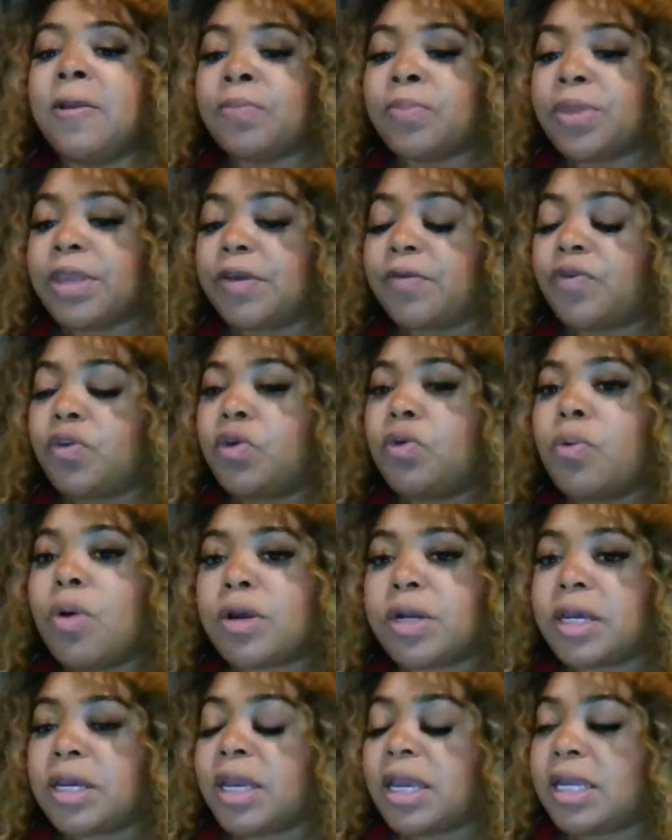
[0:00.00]
If you
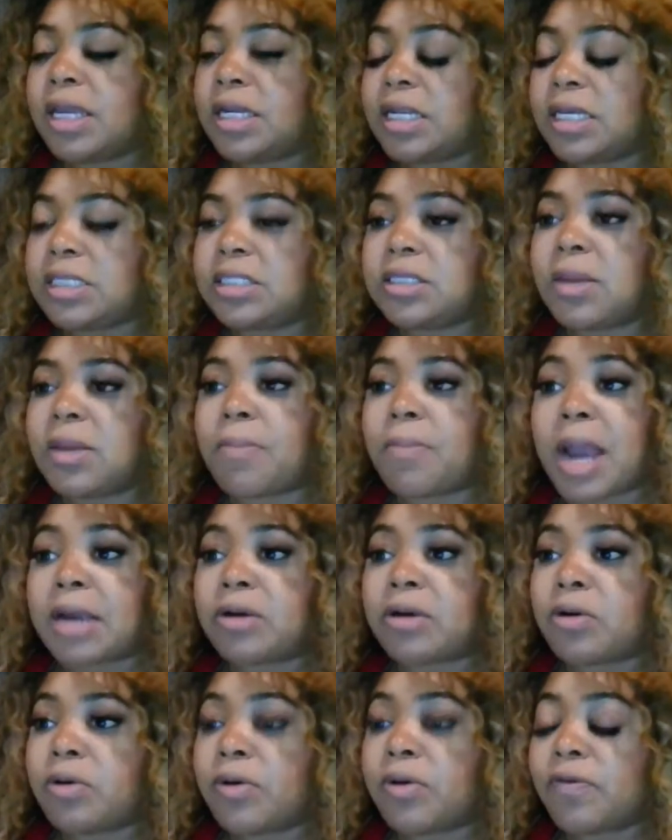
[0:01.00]
want to enlist some
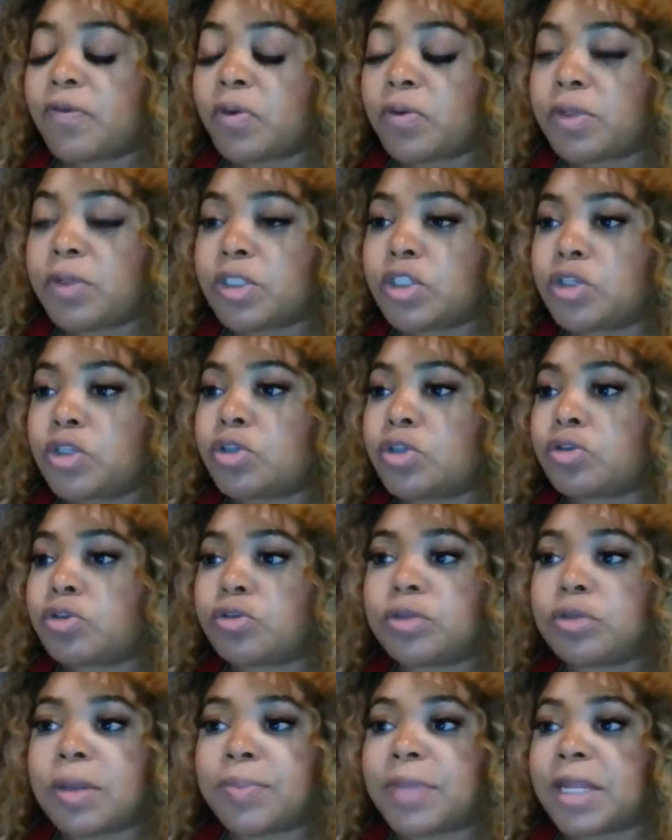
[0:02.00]
micro influencers or
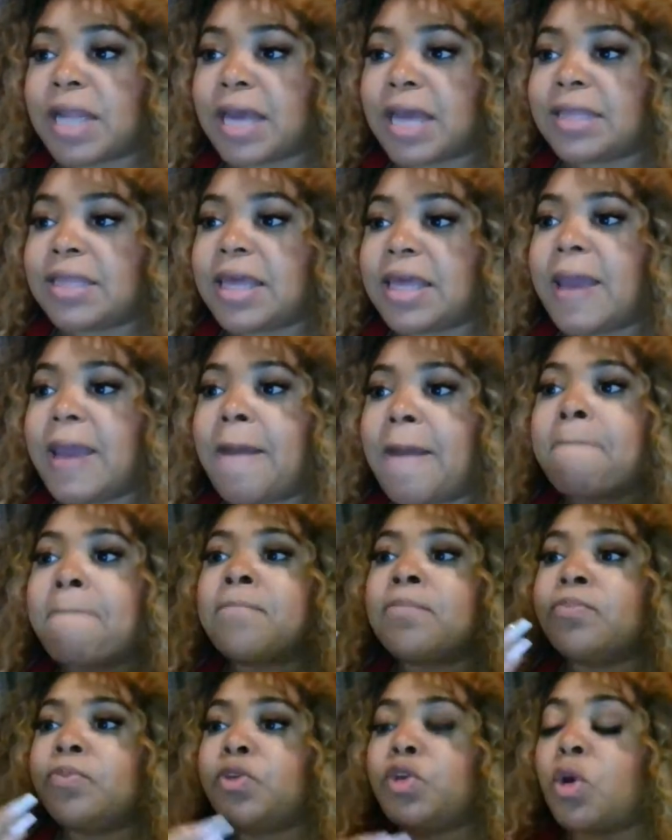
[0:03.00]
something like that
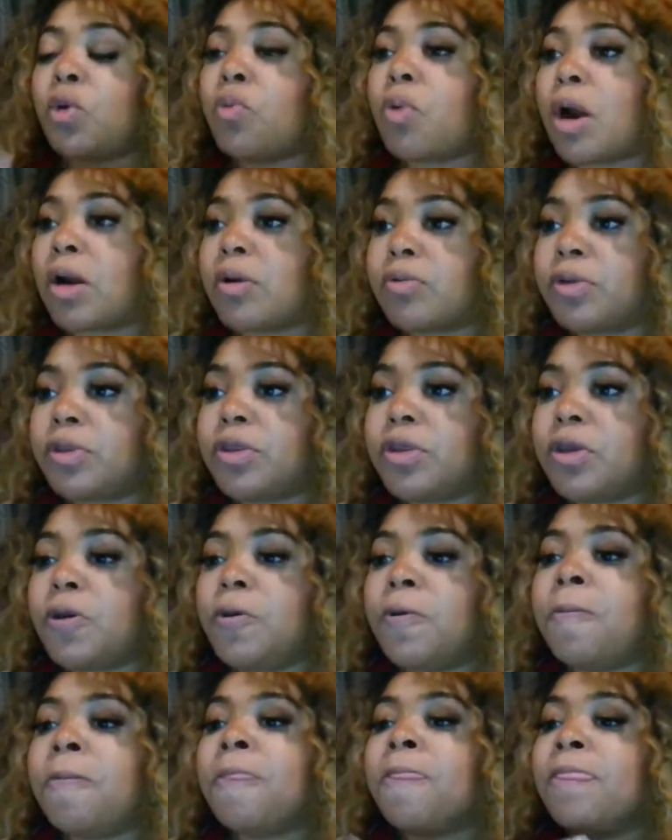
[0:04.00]
to work with
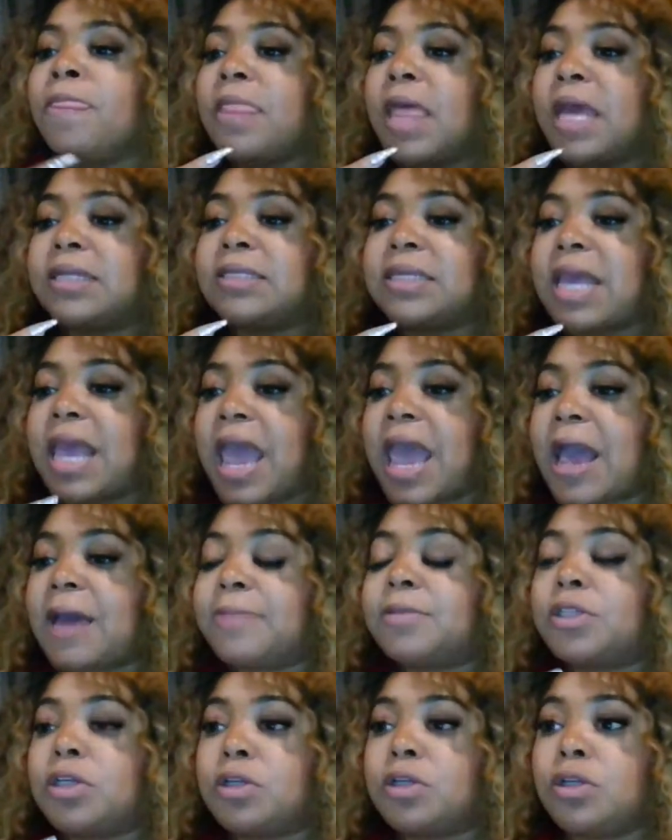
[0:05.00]
you, that's
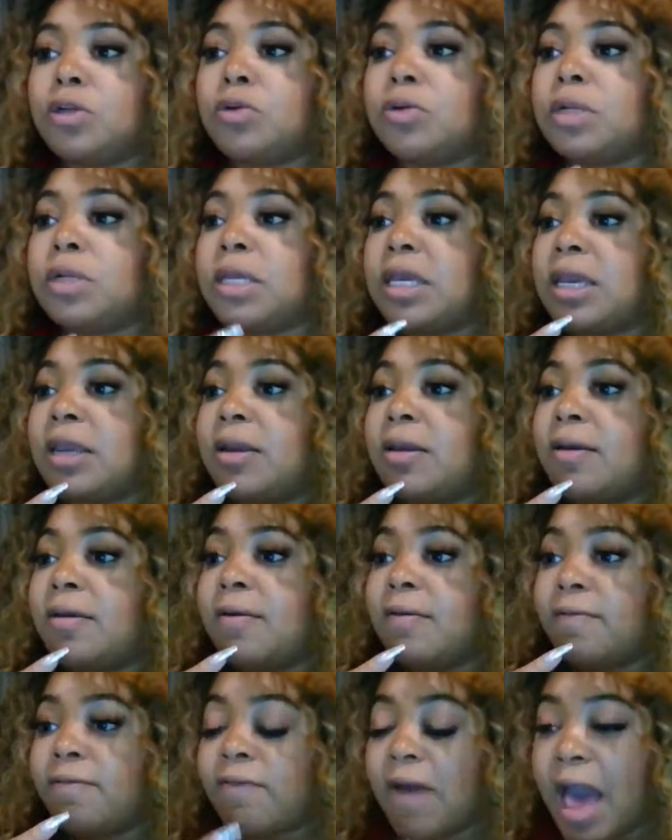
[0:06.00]
absolutely
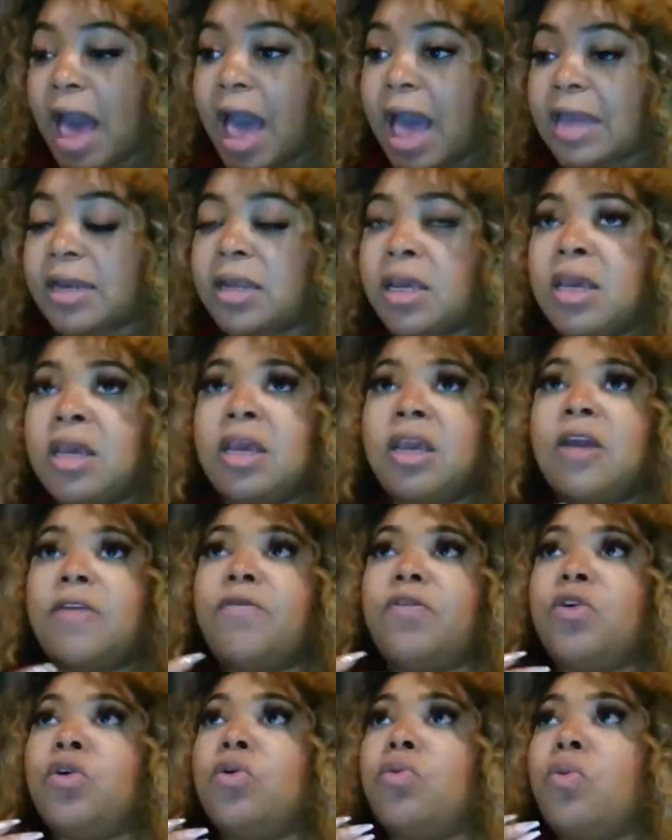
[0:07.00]
fine. If
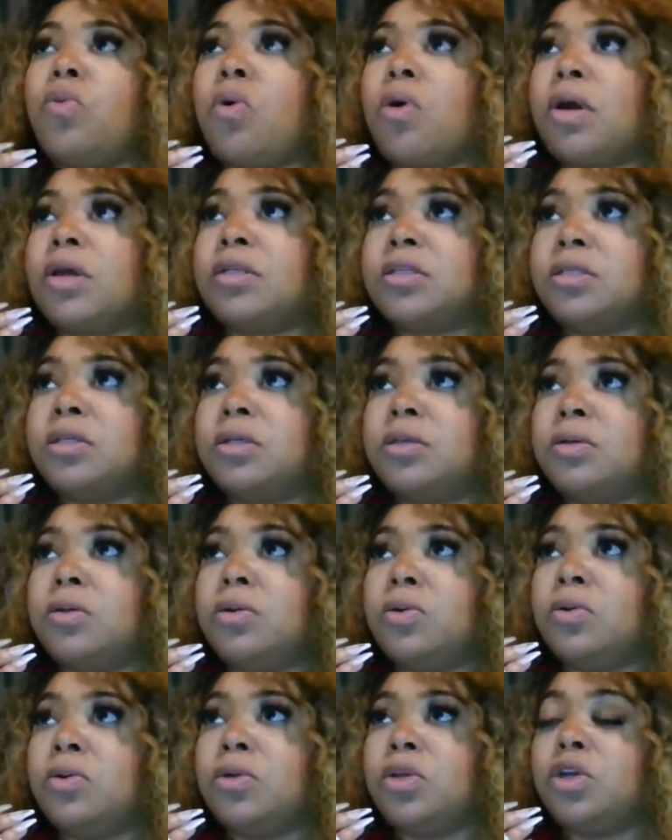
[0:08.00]
you want
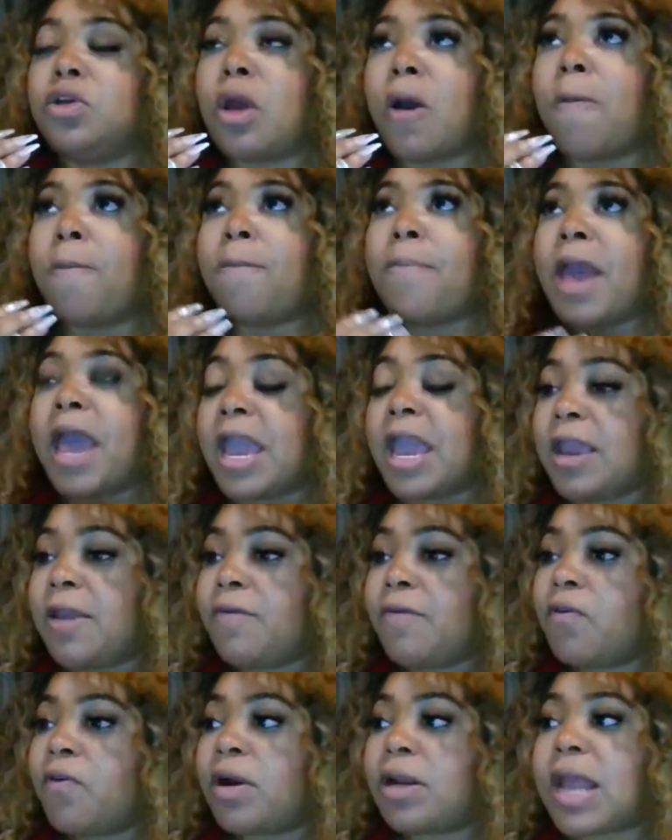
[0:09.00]
to, pay
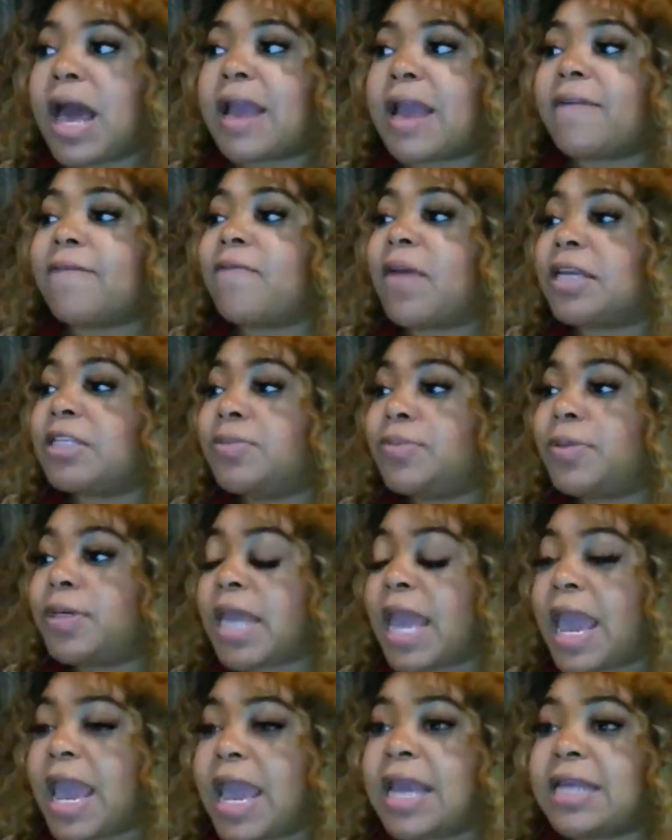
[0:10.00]
for like Facebook
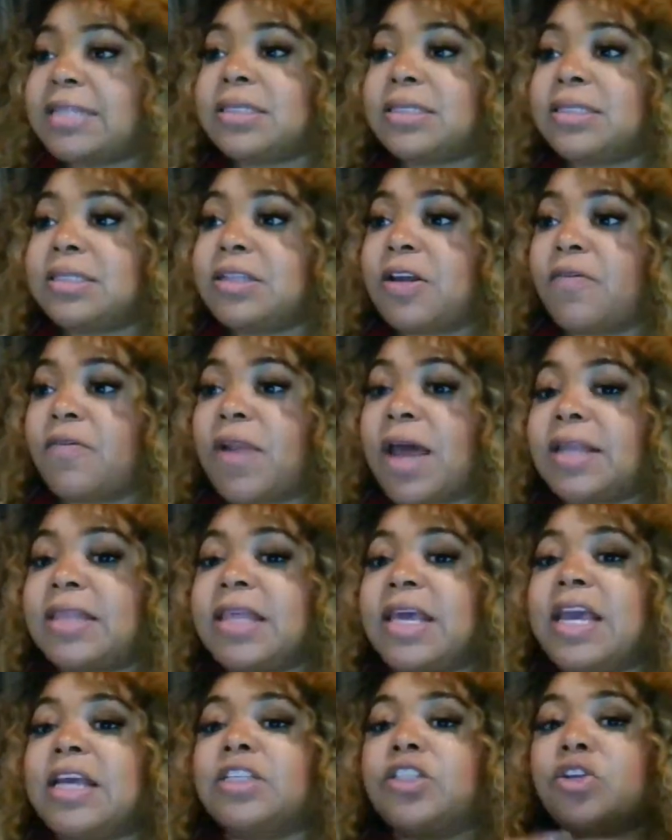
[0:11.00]
ads and stuff like
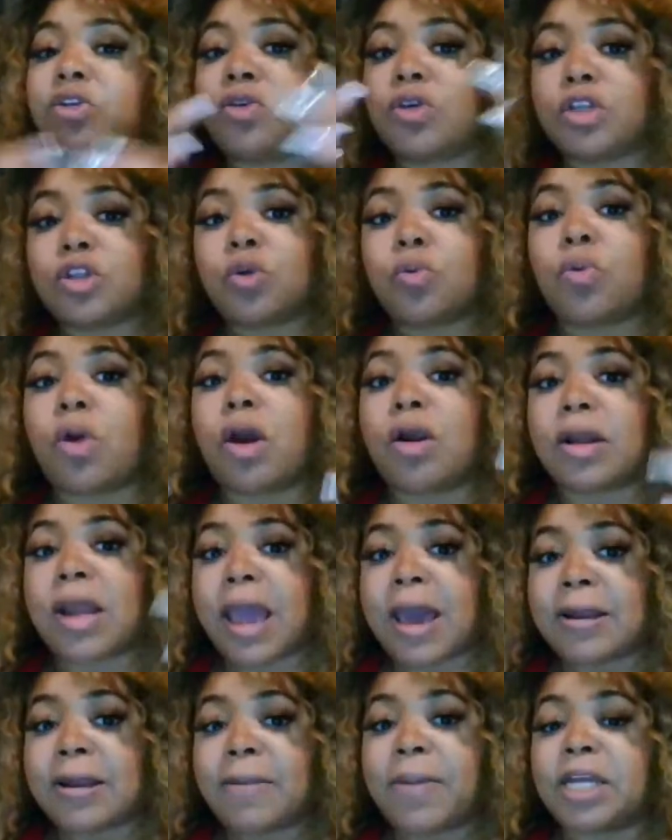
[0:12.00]
that, so you can get the word
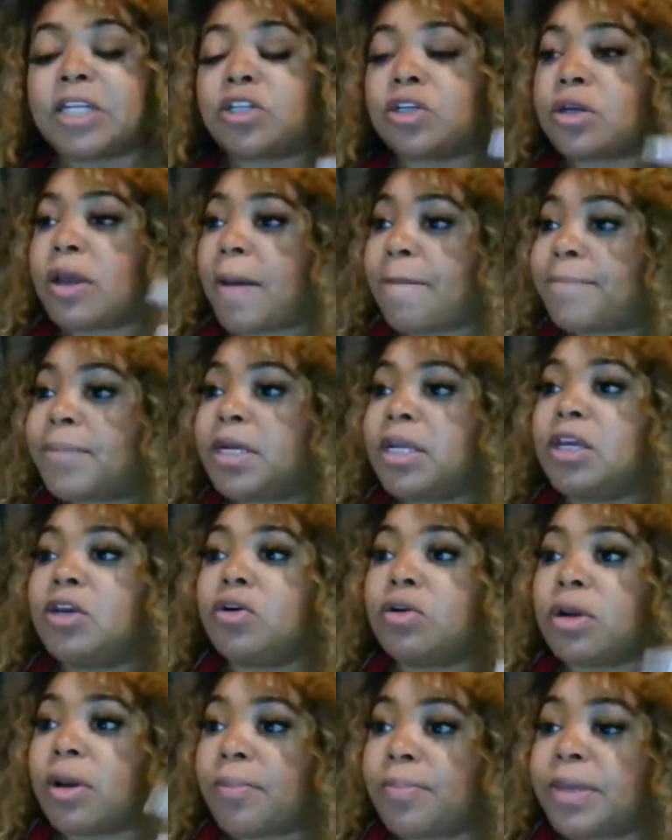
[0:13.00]
out about your company
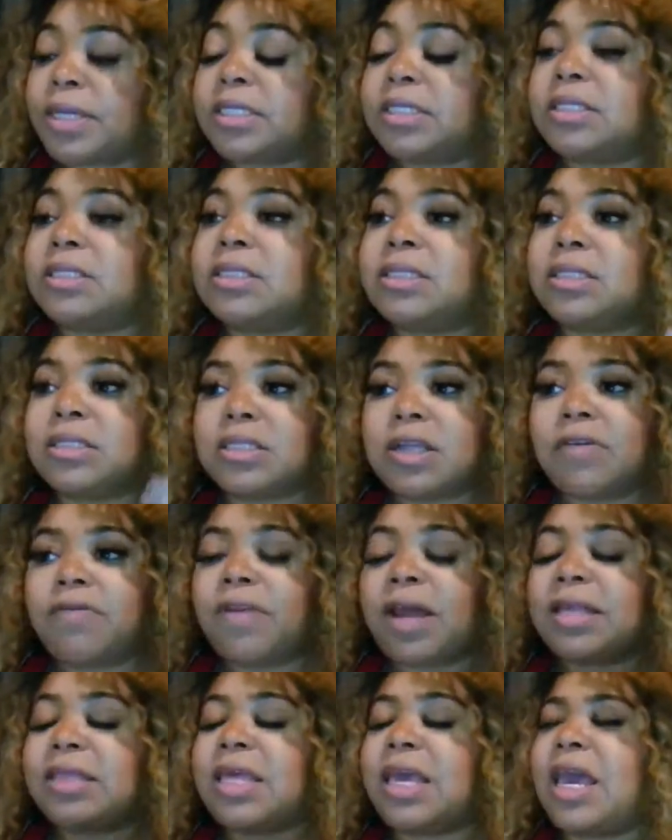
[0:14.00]
or your business and stuff
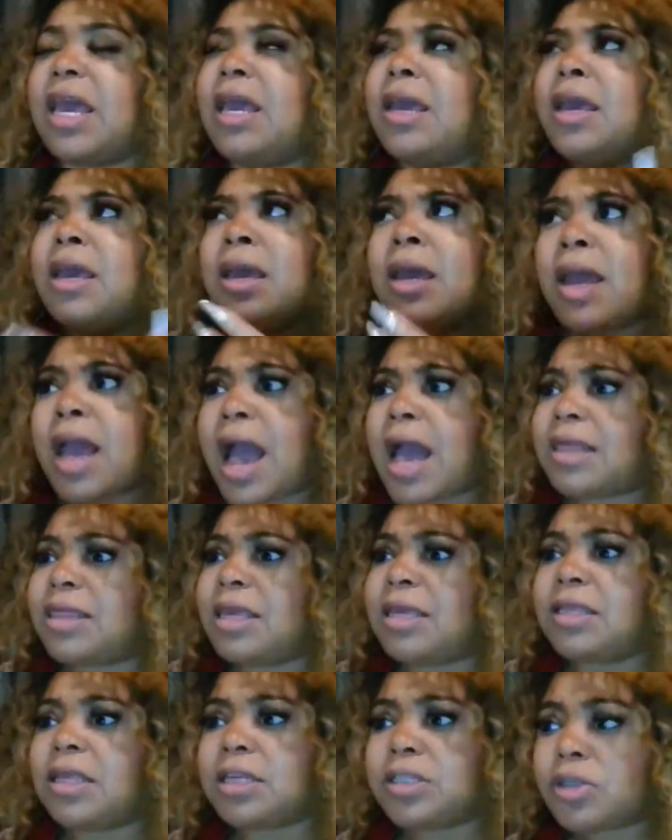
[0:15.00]
like that, I
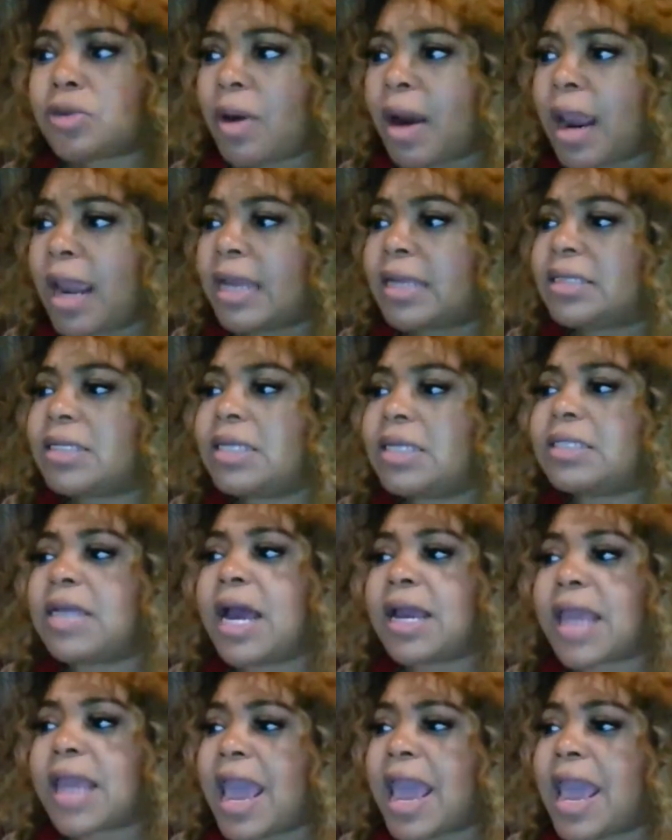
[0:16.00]
think that's great.
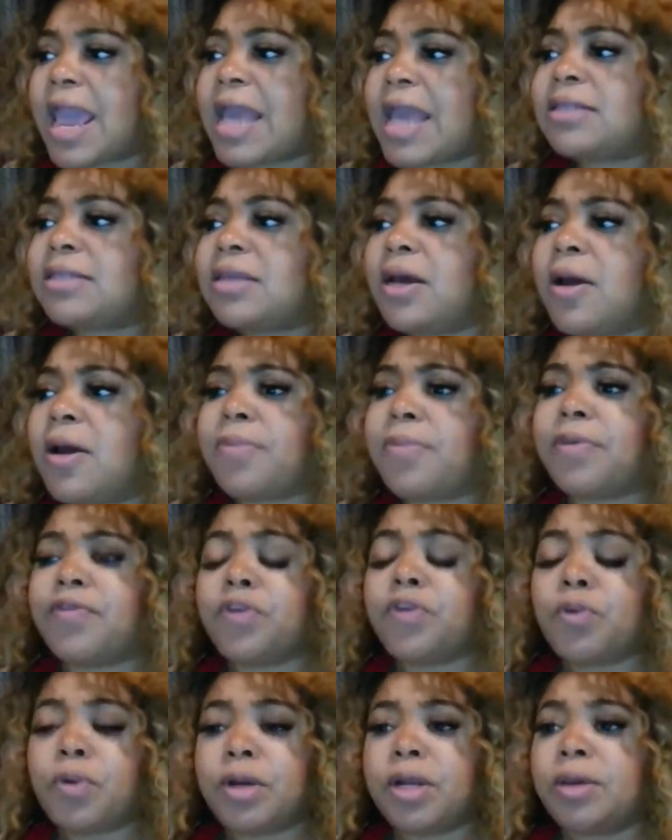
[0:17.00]
TikTok ads. If
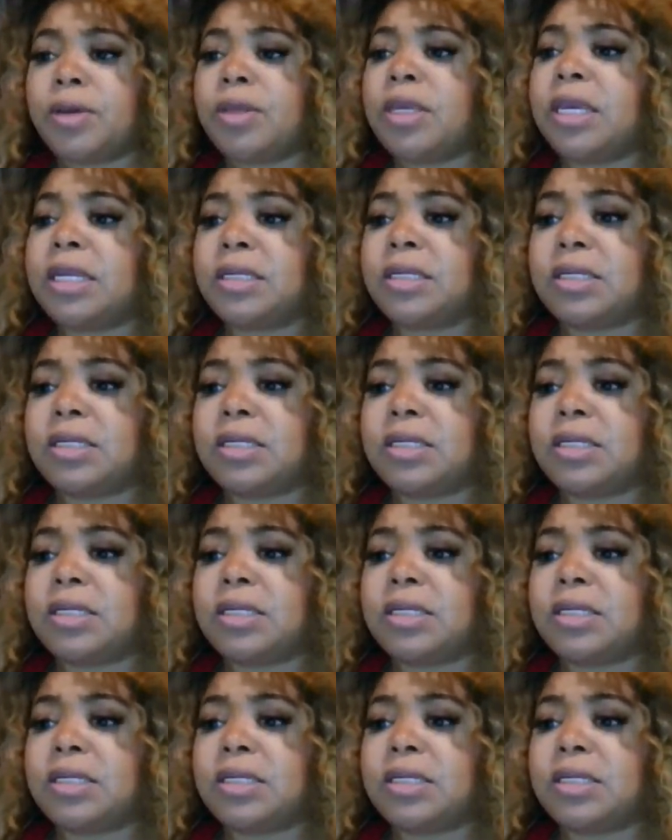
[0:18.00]
you want to get